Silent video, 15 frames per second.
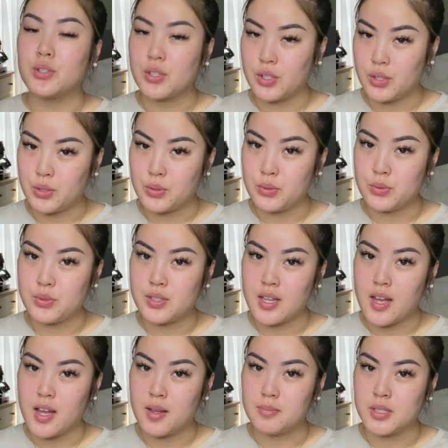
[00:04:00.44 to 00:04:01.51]
use
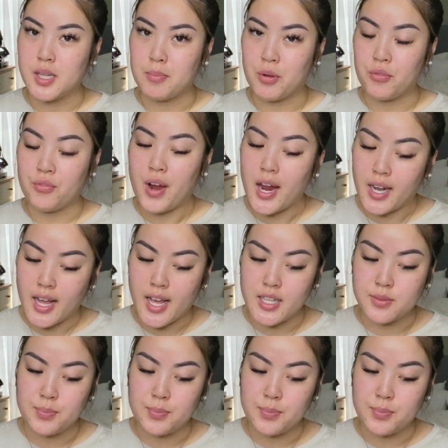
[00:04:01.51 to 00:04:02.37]
Summer Fridays